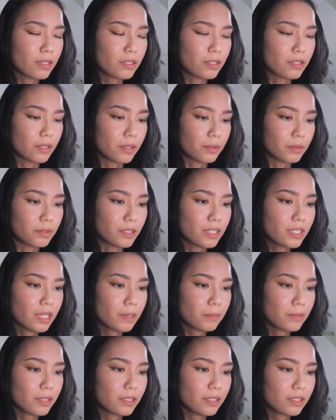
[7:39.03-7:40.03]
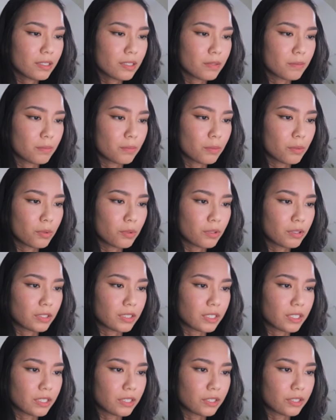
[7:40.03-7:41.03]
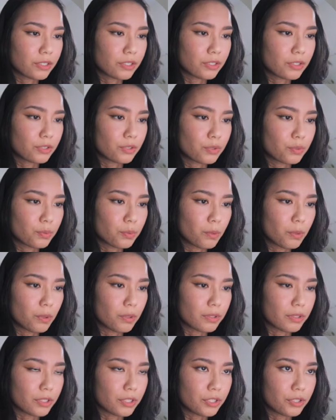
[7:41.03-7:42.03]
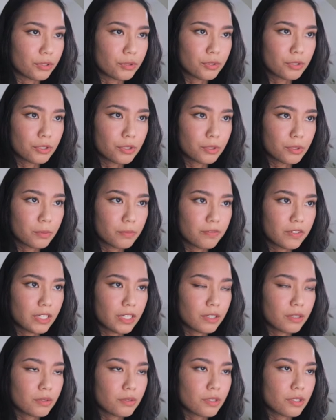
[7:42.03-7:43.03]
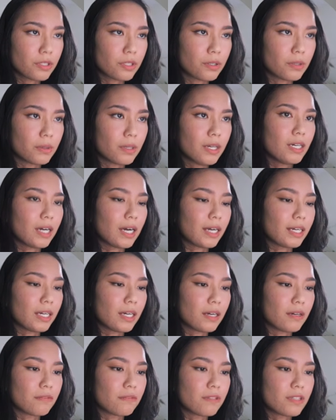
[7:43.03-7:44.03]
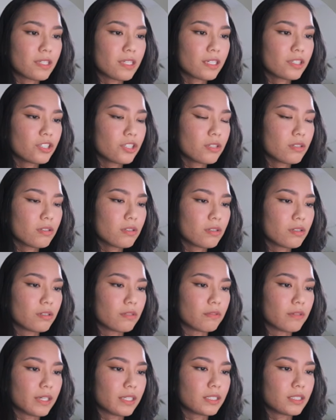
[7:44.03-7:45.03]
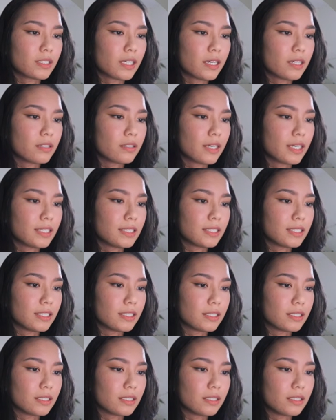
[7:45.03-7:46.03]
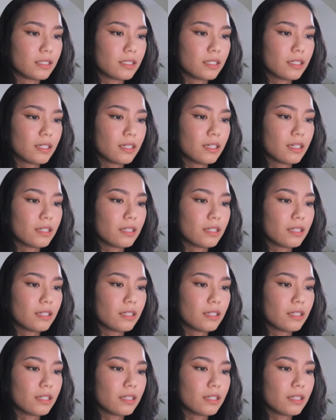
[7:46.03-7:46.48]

So this template is more geared toward YouTube videos, so I have sections to write title ideas,